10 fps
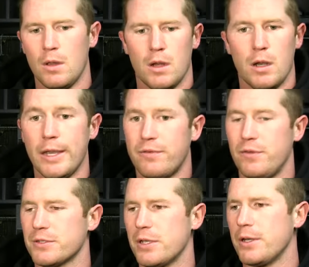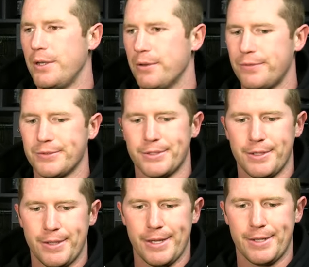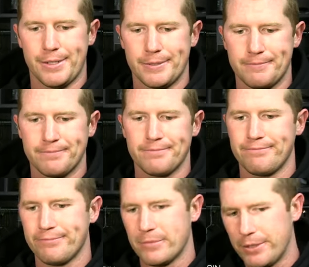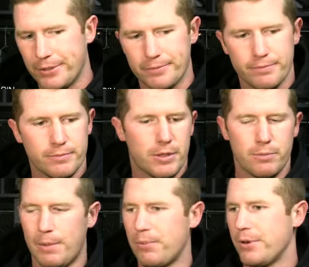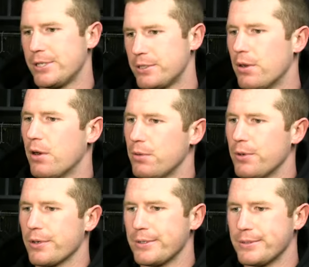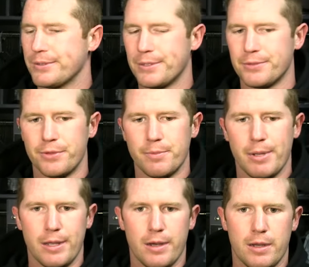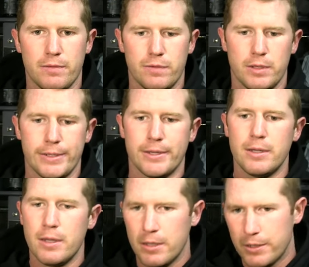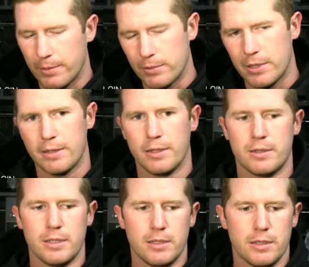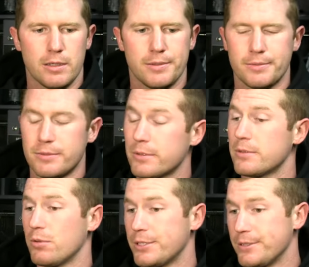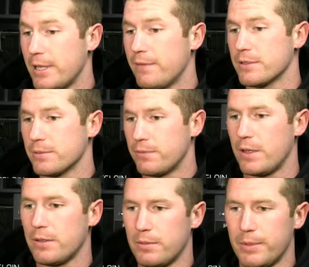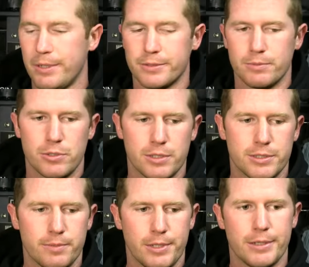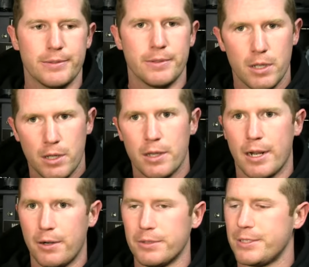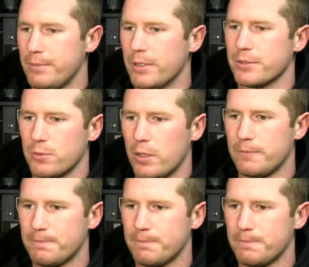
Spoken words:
Oh yeah, it feels good. You know, it feels good that you know, all the preparation, hard work has really paid off, and I'm glad that the coaching staff has some faith in me and some trust in me, and I know the team does as well.